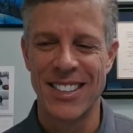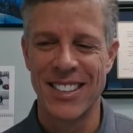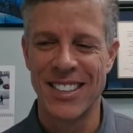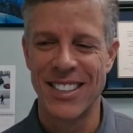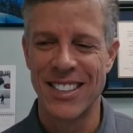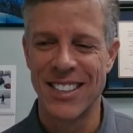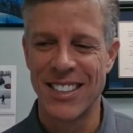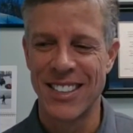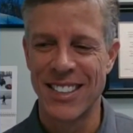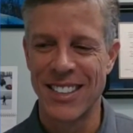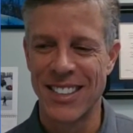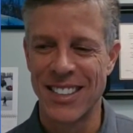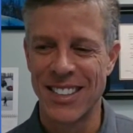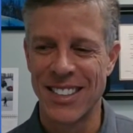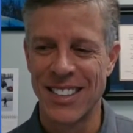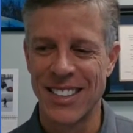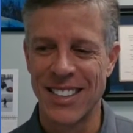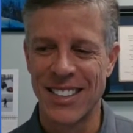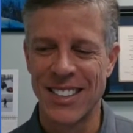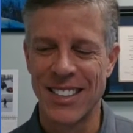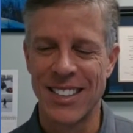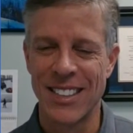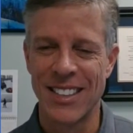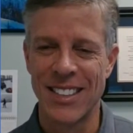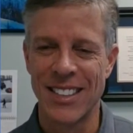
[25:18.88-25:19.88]

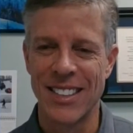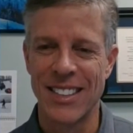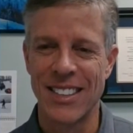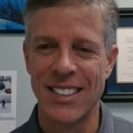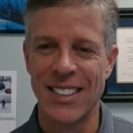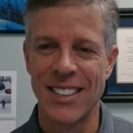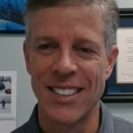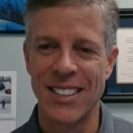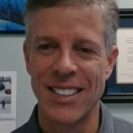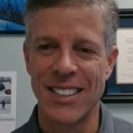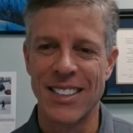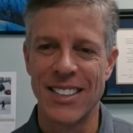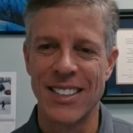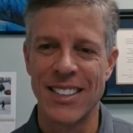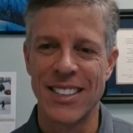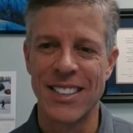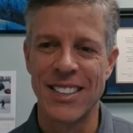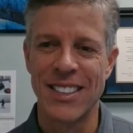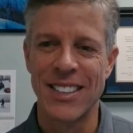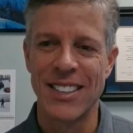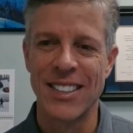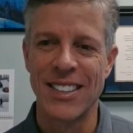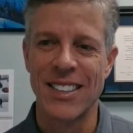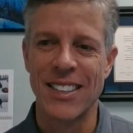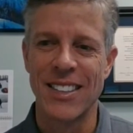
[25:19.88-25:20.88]

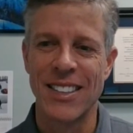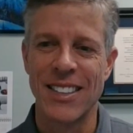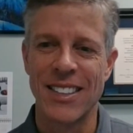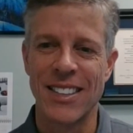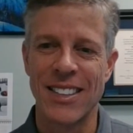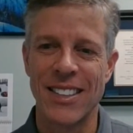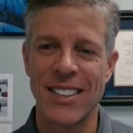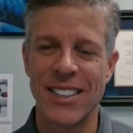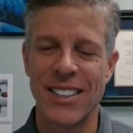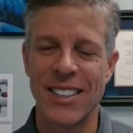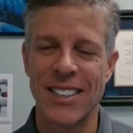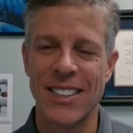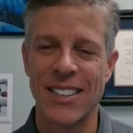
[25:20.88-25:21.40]
(not speaking)